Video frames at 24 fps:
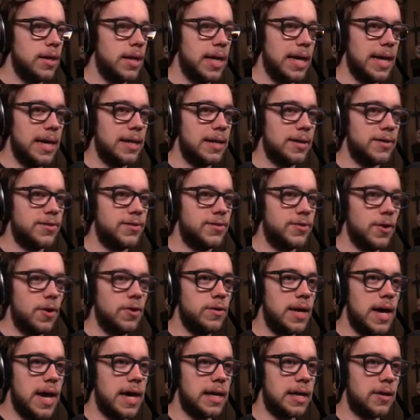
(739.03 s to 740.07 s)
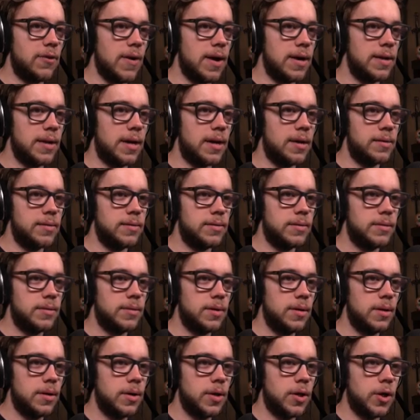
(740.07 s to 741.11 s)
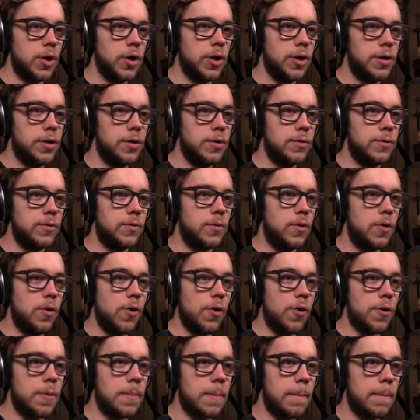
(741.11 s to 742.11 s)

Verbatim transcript: it is so laggy right now. Good lord.